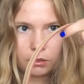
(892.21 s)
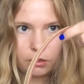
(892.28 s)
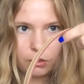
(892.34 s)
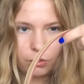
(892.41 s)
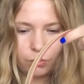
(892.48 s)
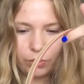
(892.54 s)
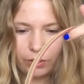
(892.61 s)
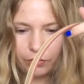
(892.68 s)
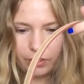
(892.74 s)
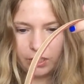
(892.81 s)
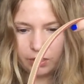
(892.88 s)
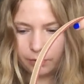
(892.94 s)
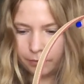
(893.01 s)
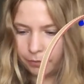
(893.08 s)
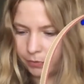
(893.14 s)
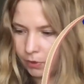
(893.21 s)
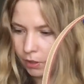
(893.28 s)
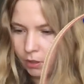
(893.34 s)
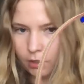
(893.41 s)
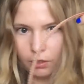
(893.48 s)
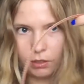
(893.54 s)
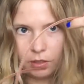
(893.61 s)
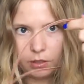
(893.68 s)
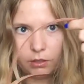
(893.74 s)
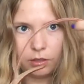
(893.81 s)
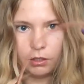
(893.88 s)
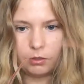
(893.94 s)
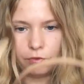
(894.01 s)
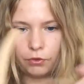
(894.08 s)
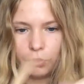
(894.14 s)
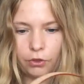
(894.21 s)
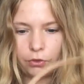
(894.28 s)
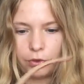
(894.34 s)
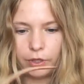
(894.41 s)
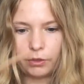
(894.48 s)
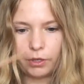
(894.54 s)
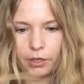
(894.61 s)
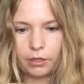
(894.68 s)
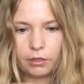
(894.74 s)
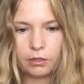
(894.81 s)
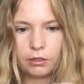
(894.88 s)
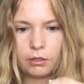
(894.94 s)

Oh, I already did it for the three. Okay.